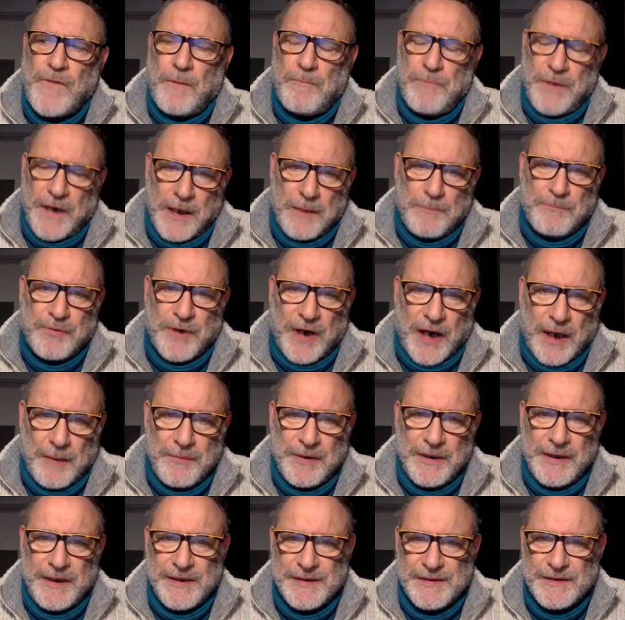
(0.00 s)
being prime
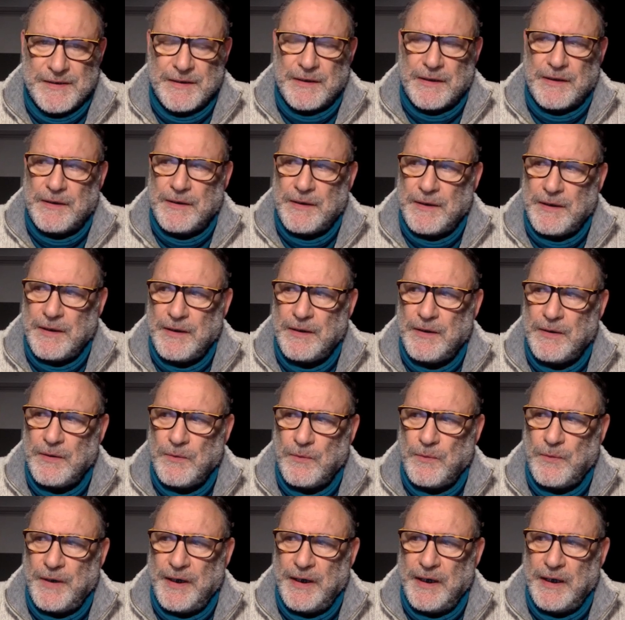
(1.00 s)
minister
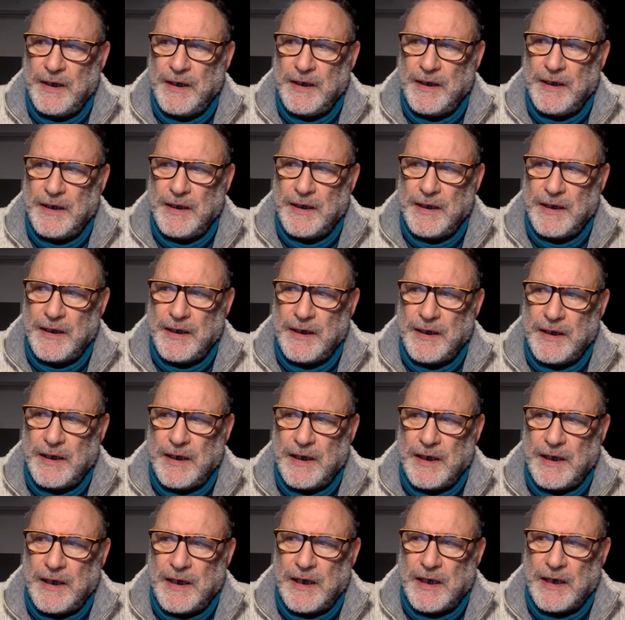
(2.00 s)
will
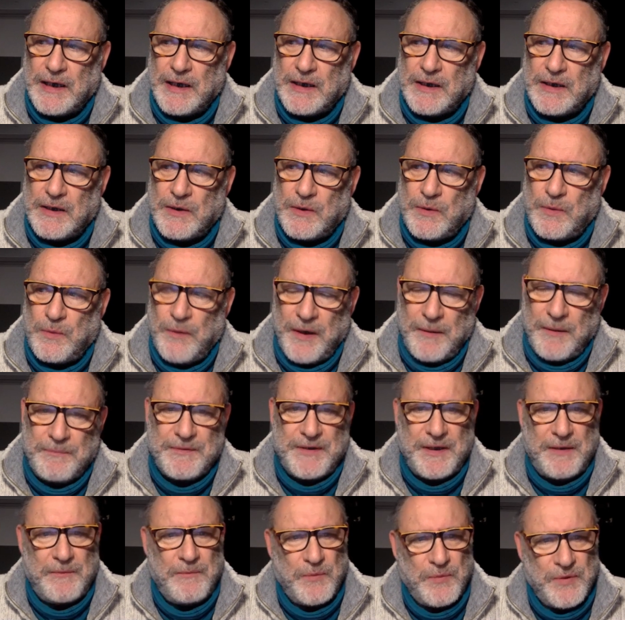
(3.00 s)

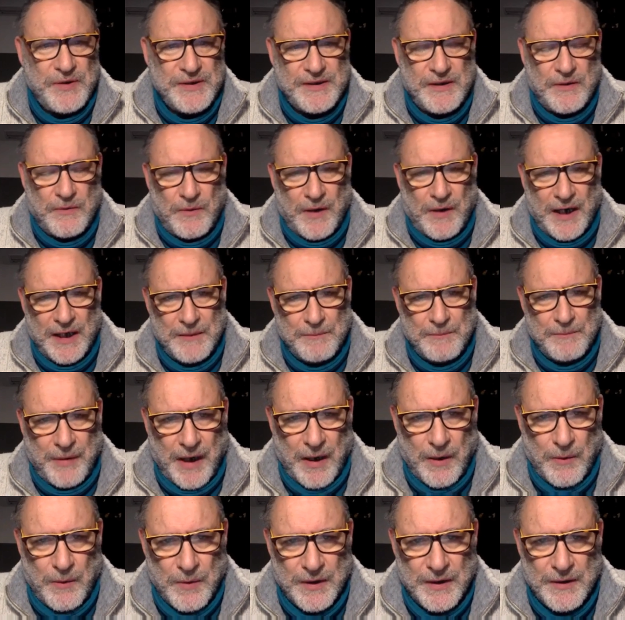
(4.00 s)
equip him with the right
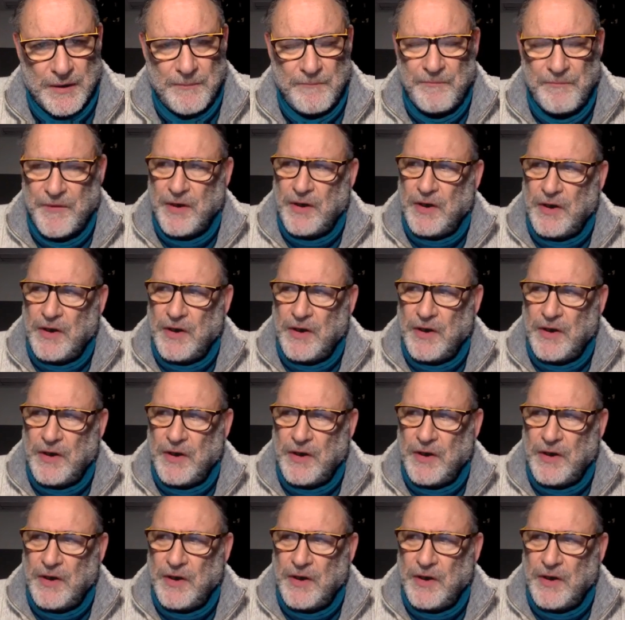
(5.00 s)
power